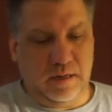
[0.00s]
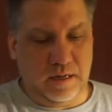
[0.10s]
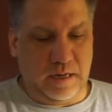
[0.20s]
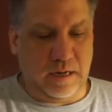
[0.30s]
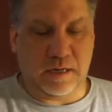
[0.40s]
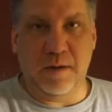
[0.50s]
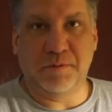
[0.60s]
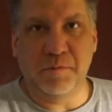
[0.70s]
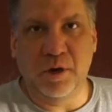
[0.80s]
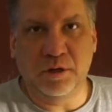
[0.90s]
It comes with
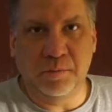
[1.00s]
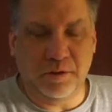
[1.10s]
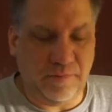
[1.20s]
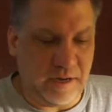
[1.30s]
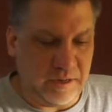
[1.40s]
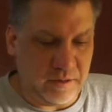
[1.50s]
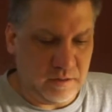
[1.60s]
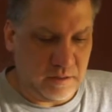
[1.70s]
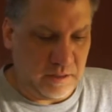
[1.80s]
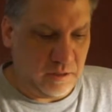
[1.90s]
multiple dividers.
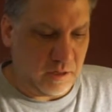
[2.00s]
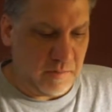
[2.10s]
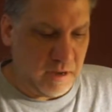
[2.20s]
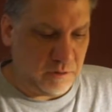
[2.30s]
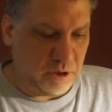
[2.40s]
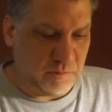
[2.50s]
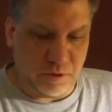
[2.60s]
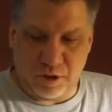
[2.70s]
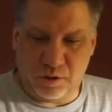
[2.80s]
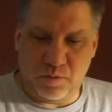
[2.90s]
I took them out, just put
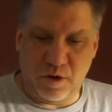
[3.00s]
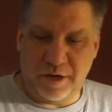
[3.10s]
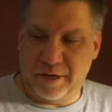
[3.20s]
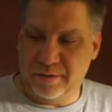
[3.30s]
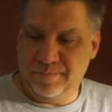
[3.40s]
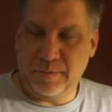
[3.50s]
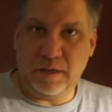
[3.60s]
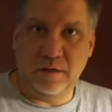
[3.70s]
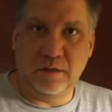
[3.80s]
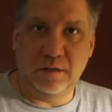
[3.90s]
this one in,
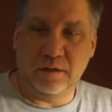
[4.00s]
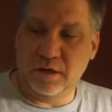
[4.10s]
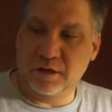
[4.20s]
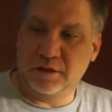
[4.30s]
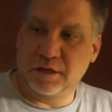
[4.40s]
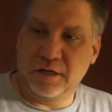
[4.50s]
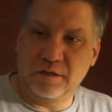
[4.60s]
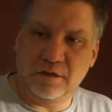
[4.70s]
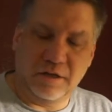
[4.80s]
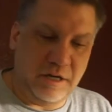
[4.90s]
and the nice thing is you
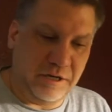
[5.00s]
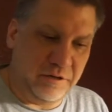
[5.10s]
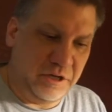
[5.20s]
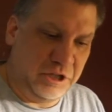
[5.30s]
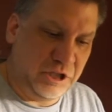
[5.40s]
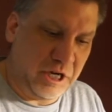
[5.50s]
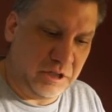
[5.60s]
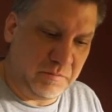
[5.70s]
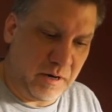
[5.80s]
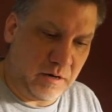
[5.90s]
can take your DJI
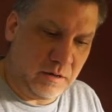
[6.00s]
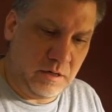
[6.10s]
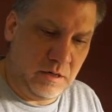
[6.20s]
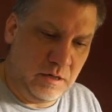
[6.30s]
Spark,